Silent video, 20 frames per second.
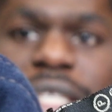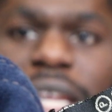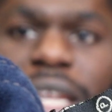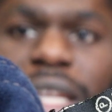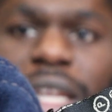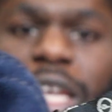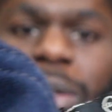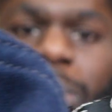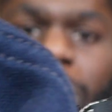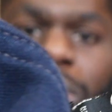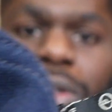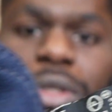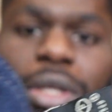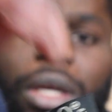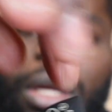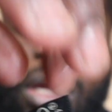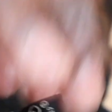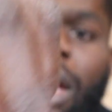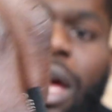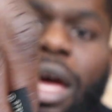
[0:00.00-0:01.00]
kind of labels,
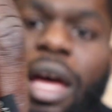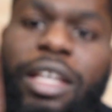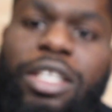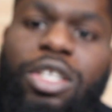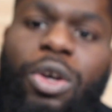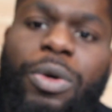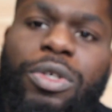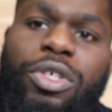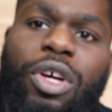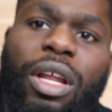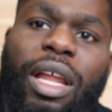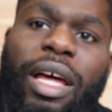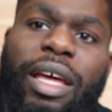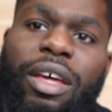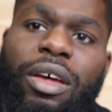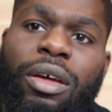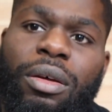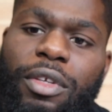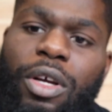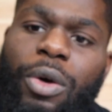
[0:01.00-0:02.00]
and it's always got
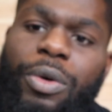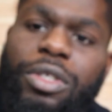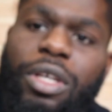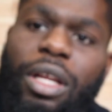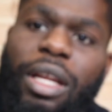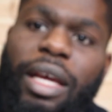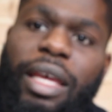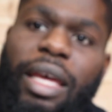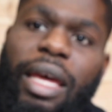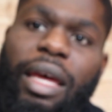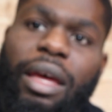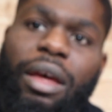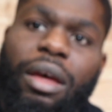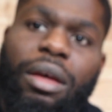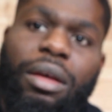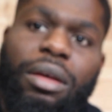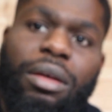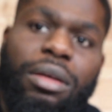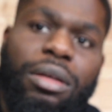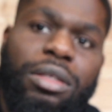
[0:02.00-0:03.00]
like
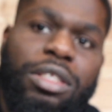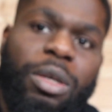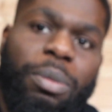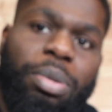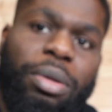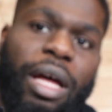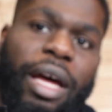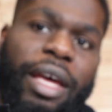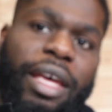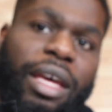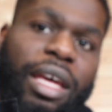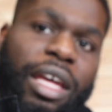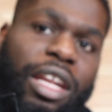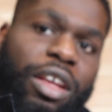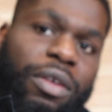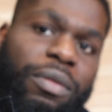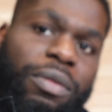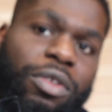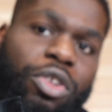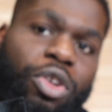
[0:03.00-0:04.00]
a supplier kind
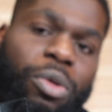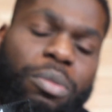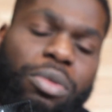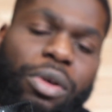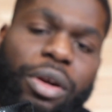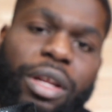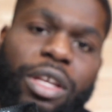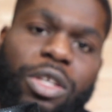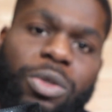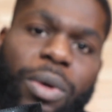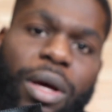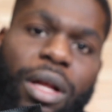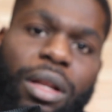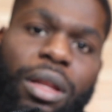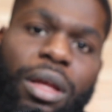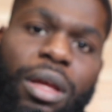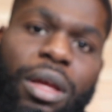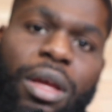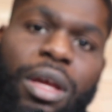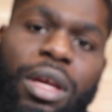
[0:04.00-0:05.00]
of number on it as
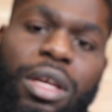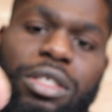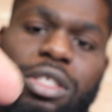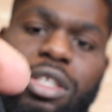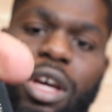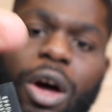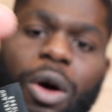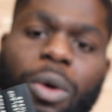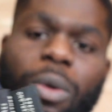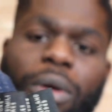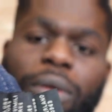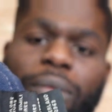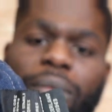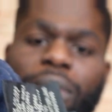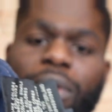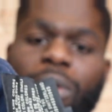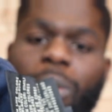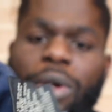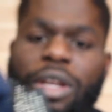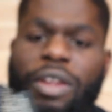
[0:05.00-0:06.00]
well. So
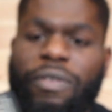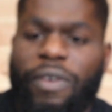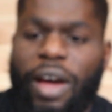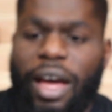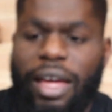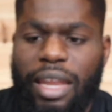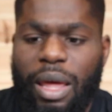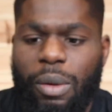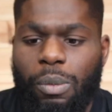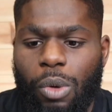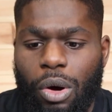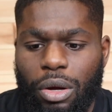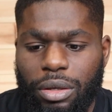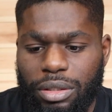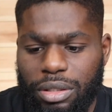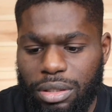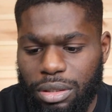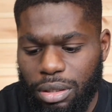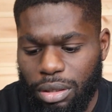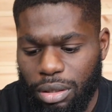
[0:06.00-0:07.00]
when you find them
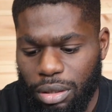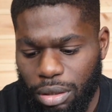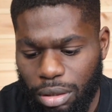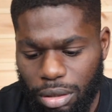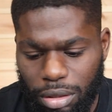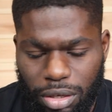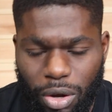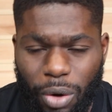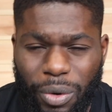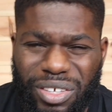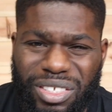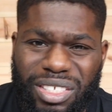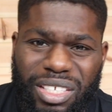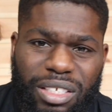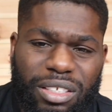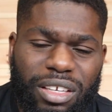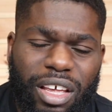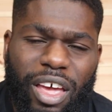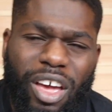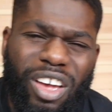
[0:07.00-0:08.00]
ones, you always
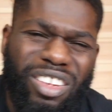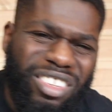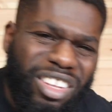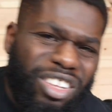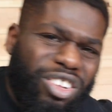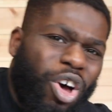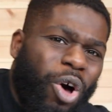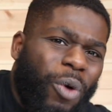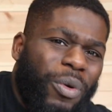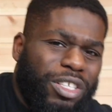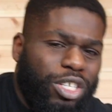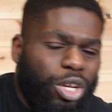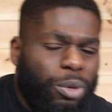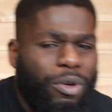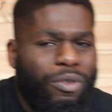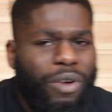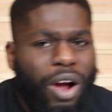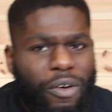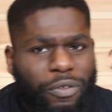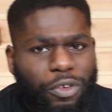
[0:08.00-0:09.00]
see it, you know it's going
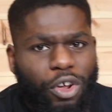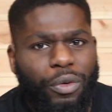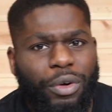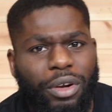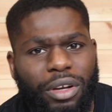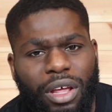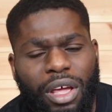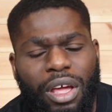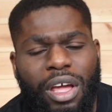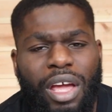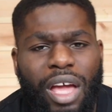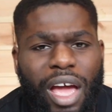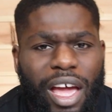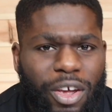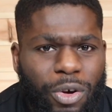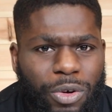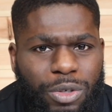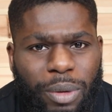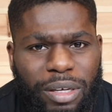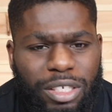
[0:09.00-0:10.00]
to be Ralph Lauren, and
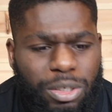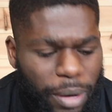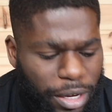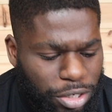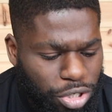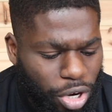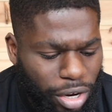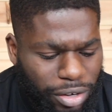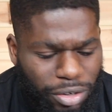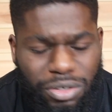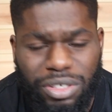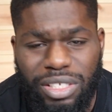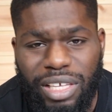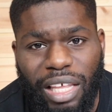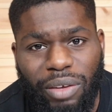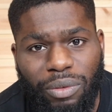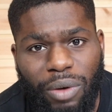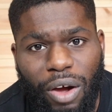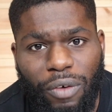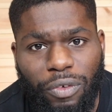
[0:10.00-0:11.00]
you always have to make sure it does say
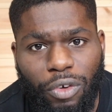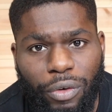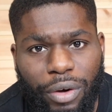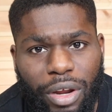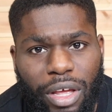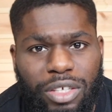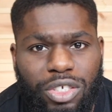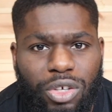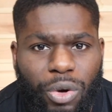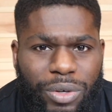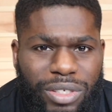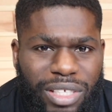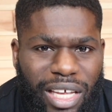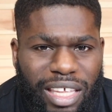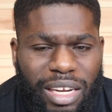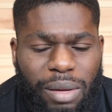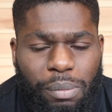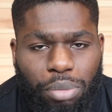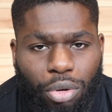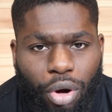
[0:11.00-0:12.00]
Ralph Lauren. It's always
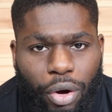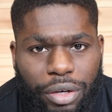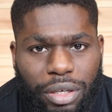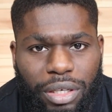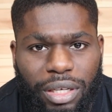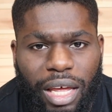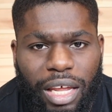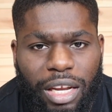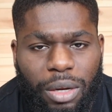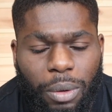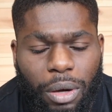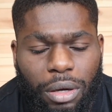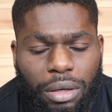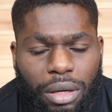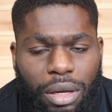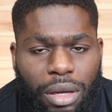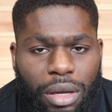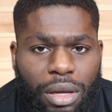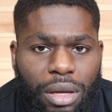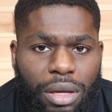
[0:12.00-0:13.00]
like an embroidered kind of one,
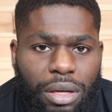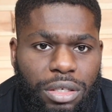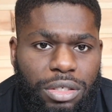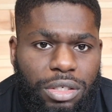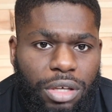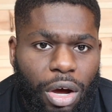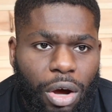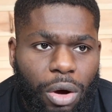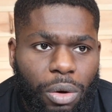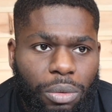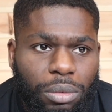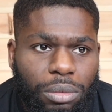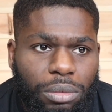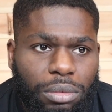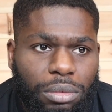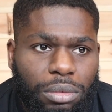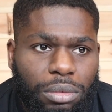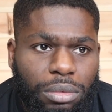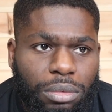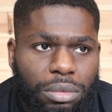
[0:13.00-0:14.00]
so
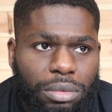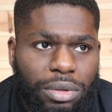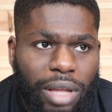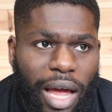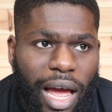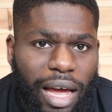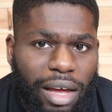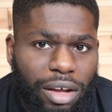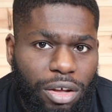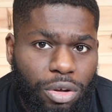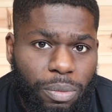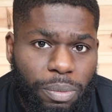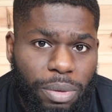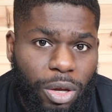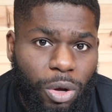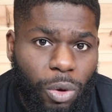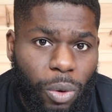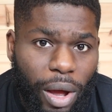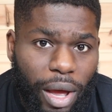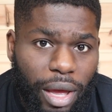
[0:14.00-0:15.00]
that could be
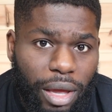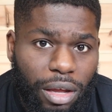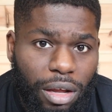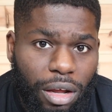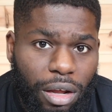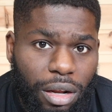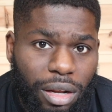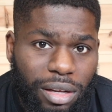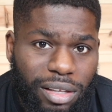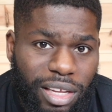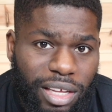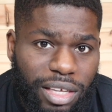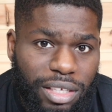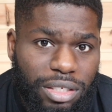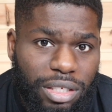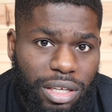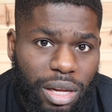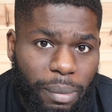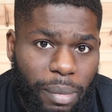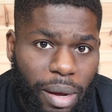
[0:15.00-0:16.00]
quite a
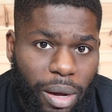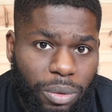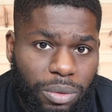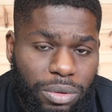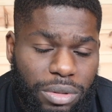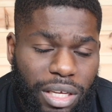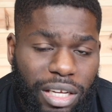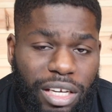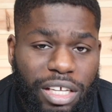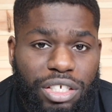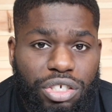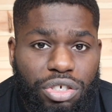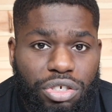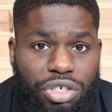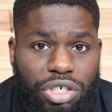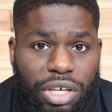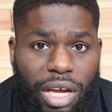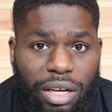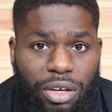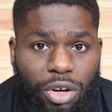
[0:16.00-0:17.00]
decent amount. I need to just
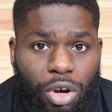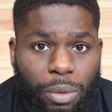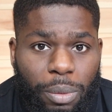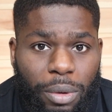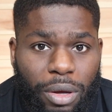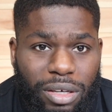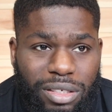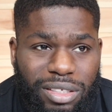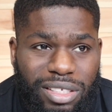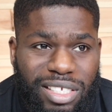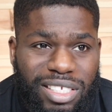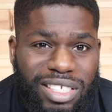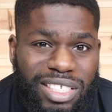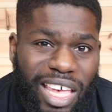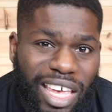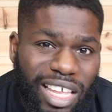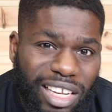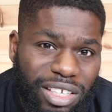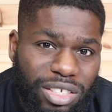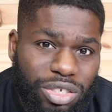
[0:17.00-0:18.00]
check though, because the
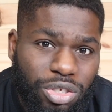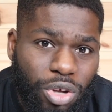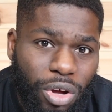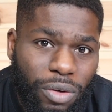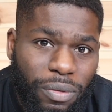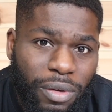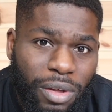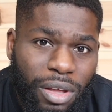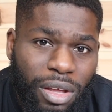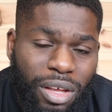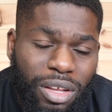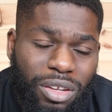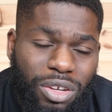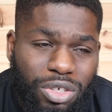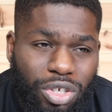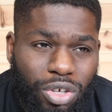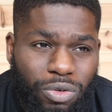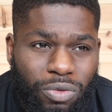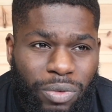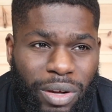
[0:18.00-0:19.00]
sailing stuff
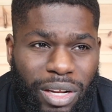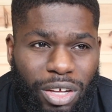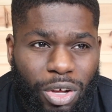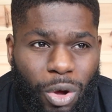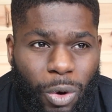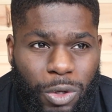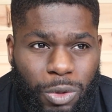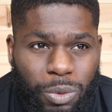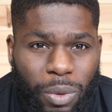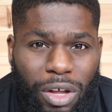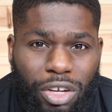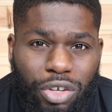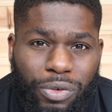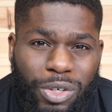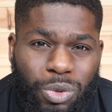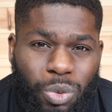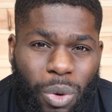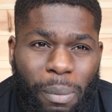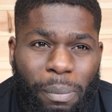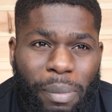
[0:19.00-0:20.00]
doesn't really go as well. There
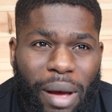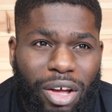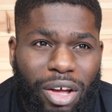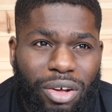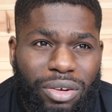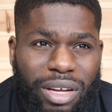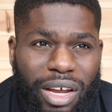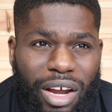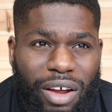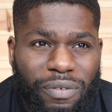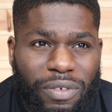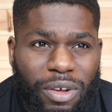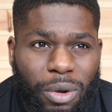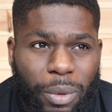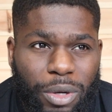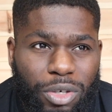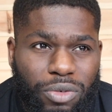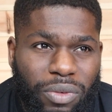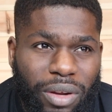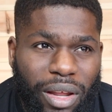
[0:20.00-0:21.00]
is one on there I think
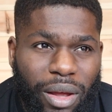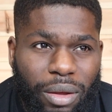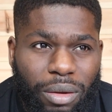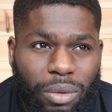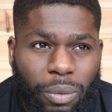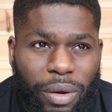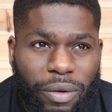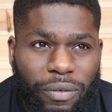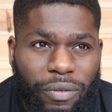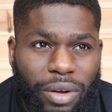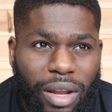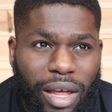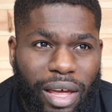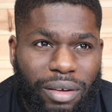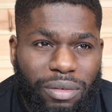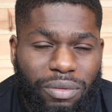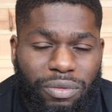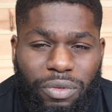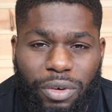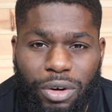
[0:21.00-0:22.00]
went for
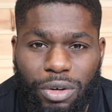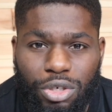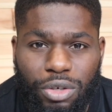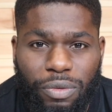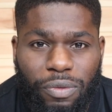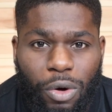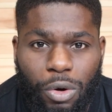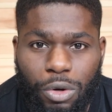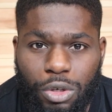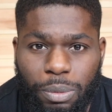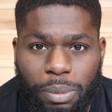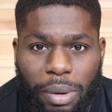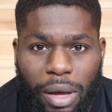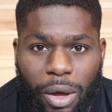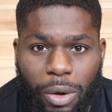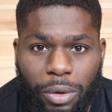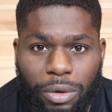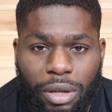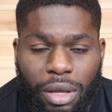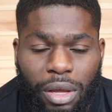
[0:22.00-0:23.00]
like
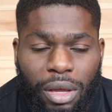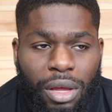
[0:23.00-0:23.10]
£300-400.